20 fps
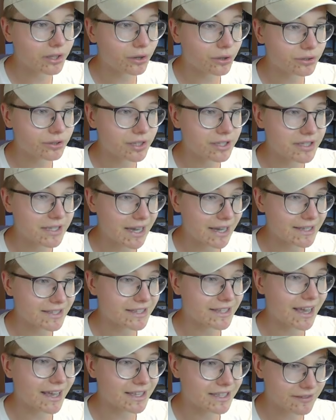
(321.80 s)
on the sides
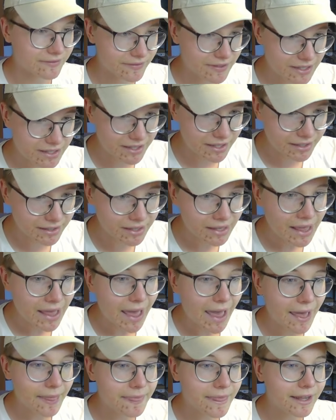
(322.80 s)
as we did,
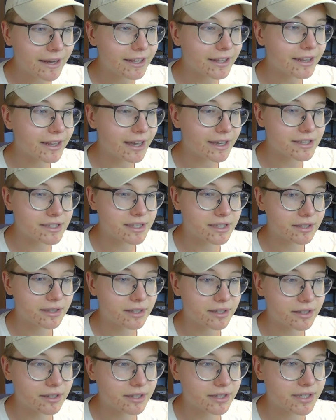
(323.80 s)
and then it does
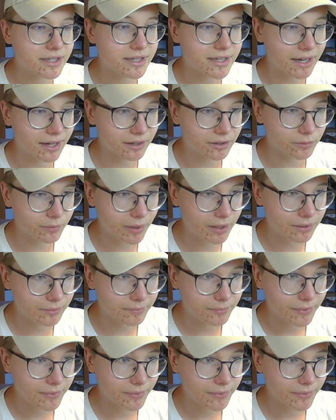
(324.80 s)
the second one.